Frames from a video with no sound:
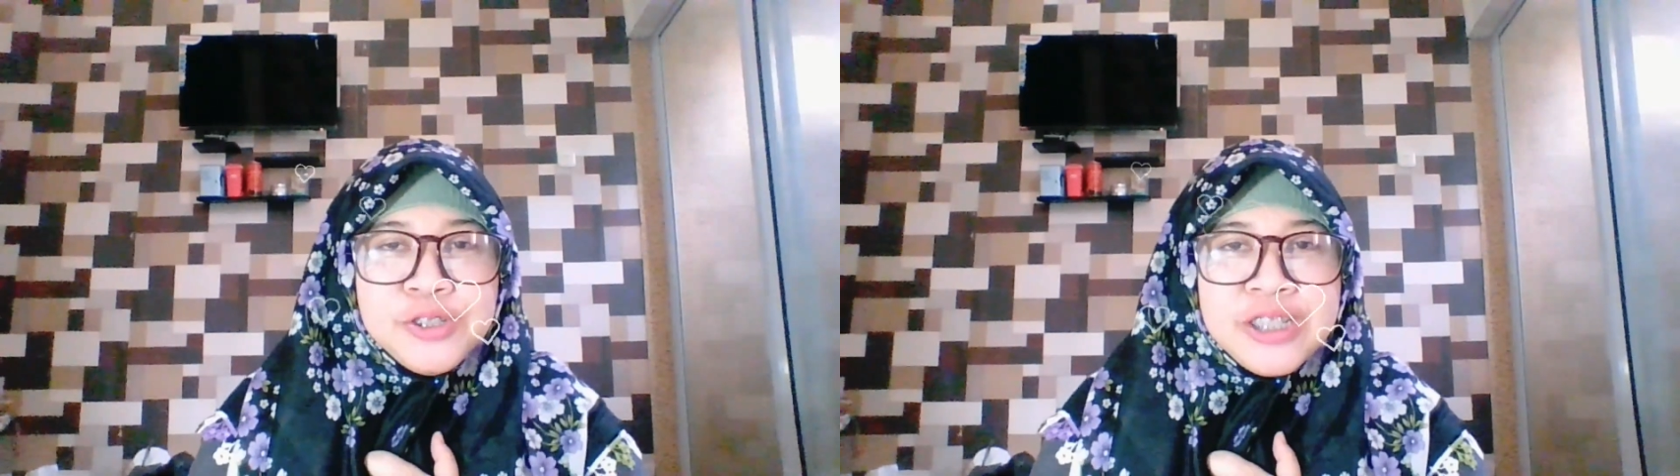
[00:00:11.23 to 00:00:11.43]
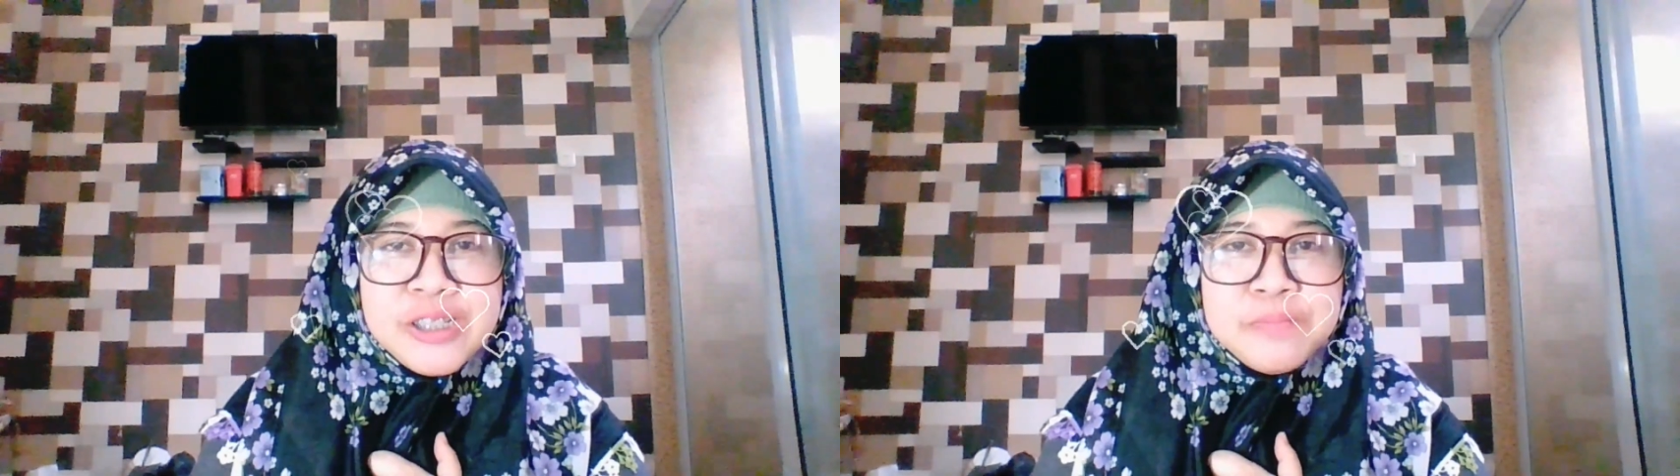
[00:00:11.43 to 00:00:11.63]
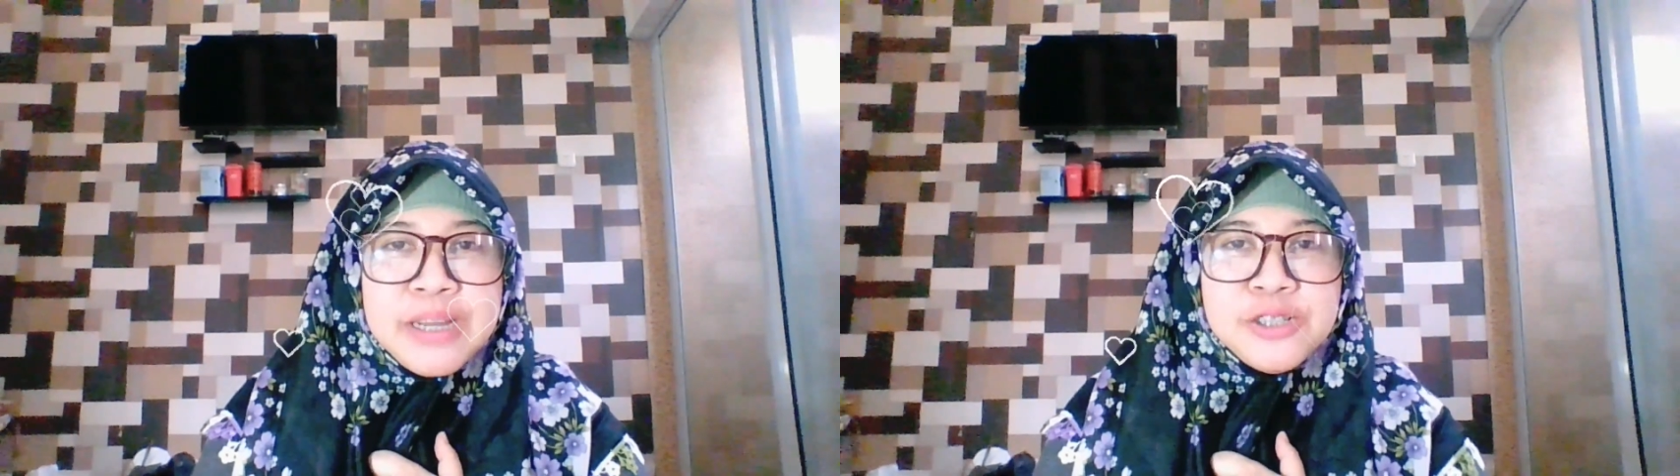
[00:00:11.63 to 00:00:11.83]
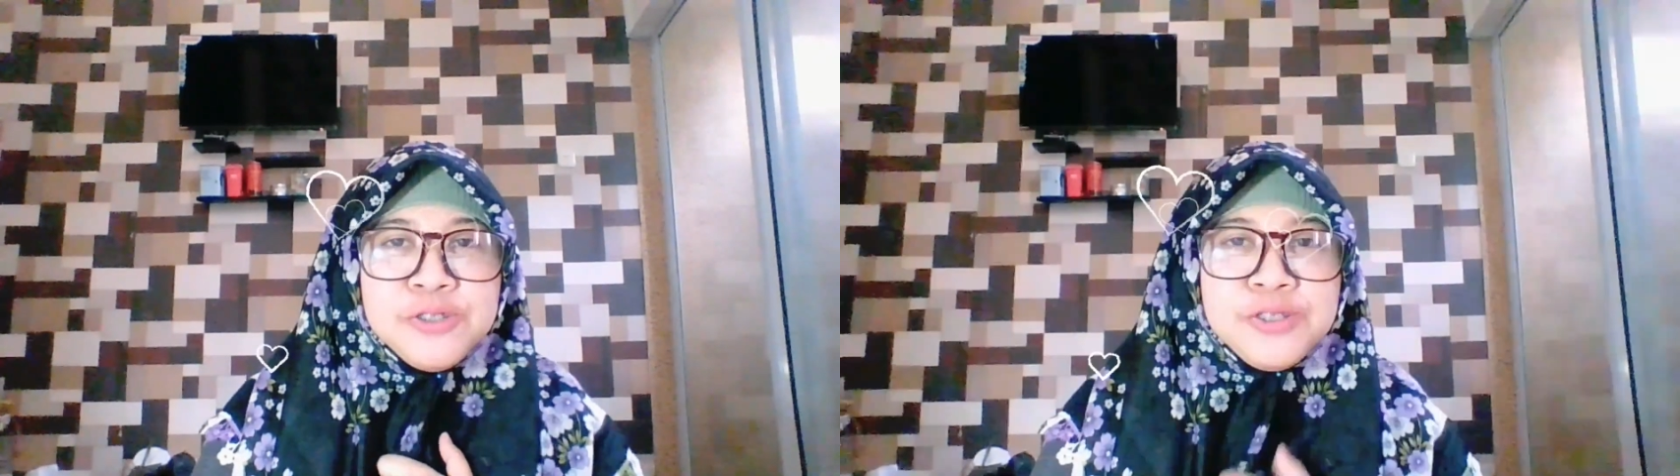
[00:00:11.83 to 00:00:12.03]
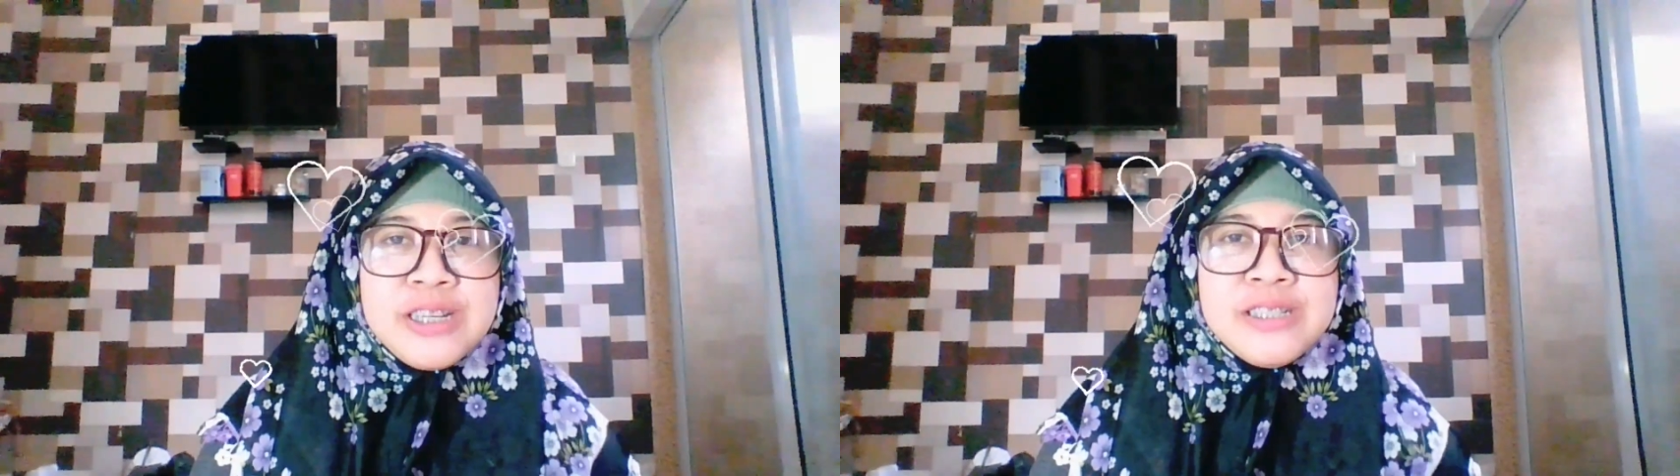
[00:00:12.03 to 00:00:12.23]
to teach my
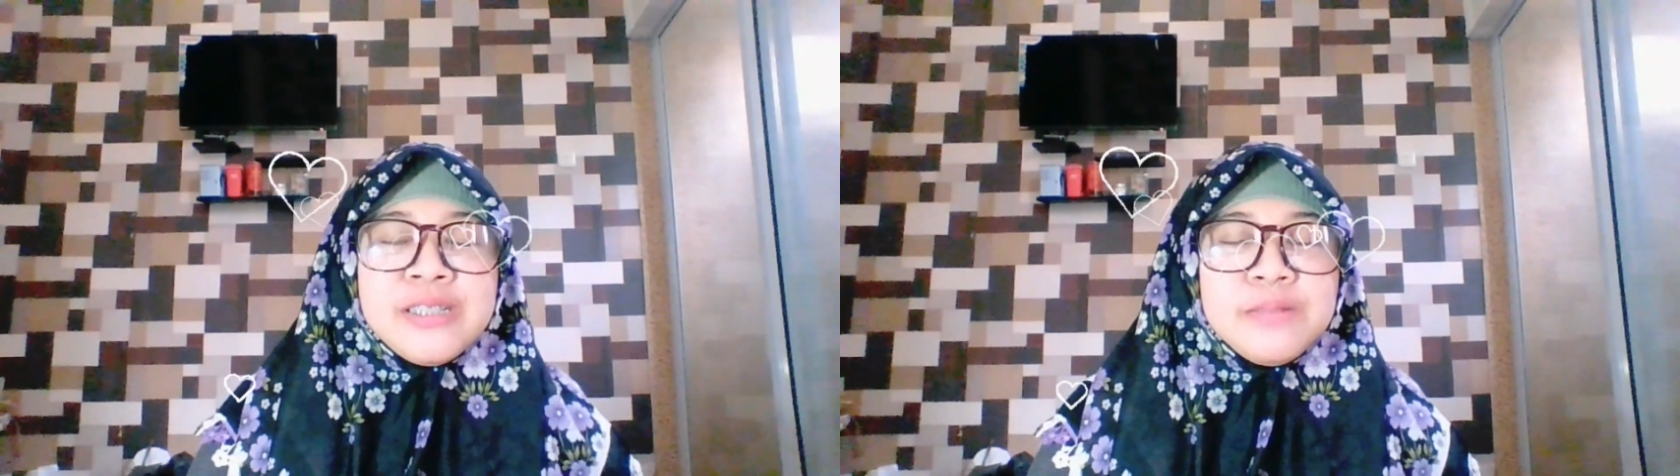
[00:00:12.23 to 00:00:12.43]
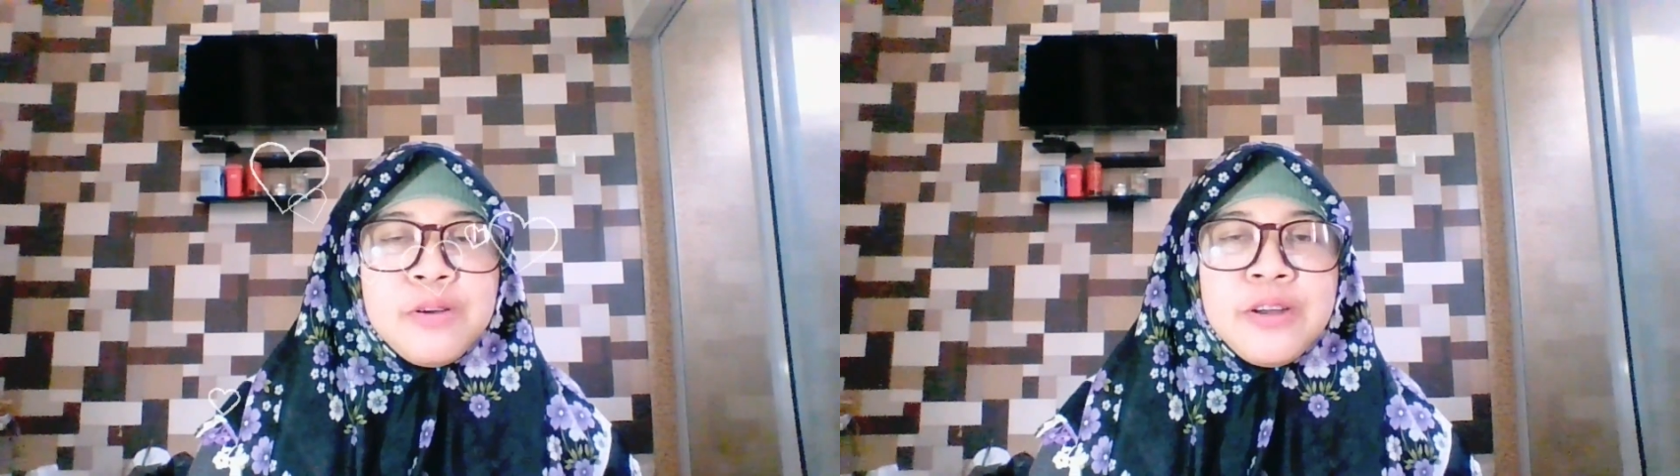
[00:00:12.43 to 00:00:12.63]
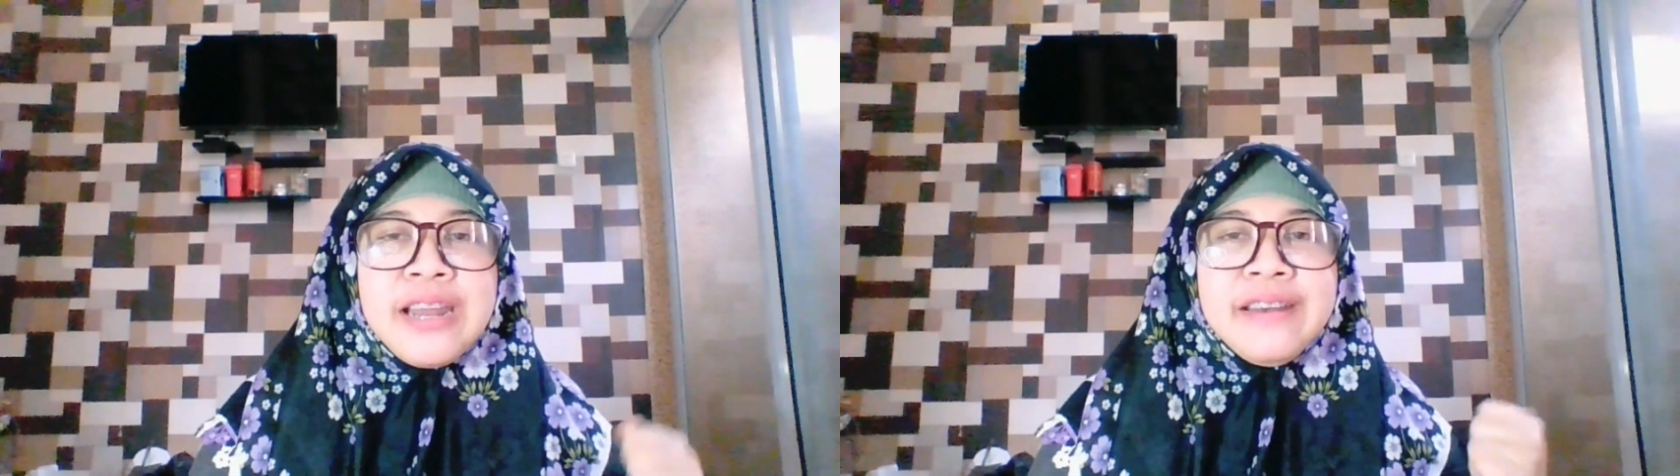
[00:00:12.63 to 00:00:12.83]
students about